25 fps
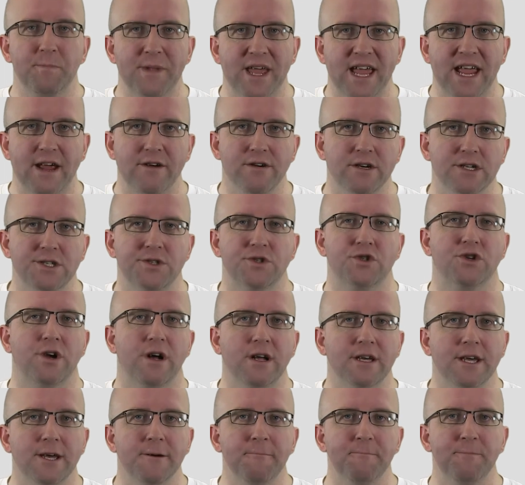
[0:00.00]
Here in
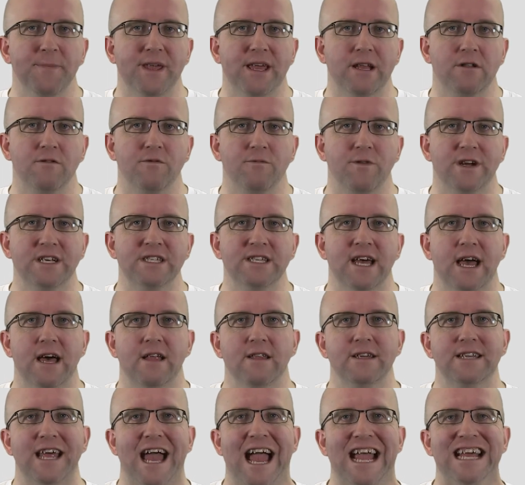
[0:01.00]
Australia, it'll retail
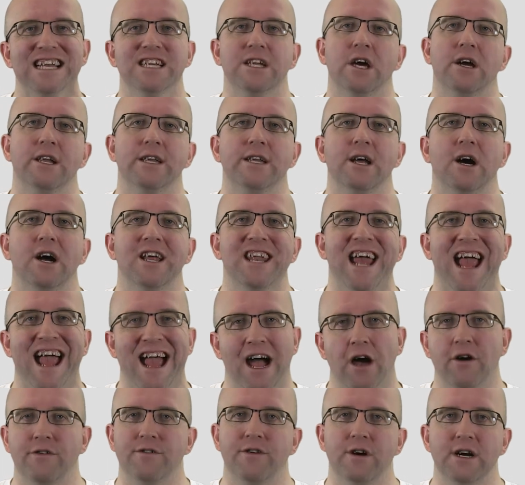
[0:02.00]
at $8.99
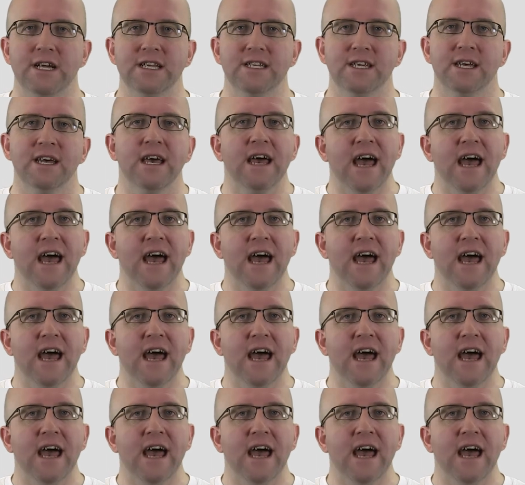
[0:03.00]
outright,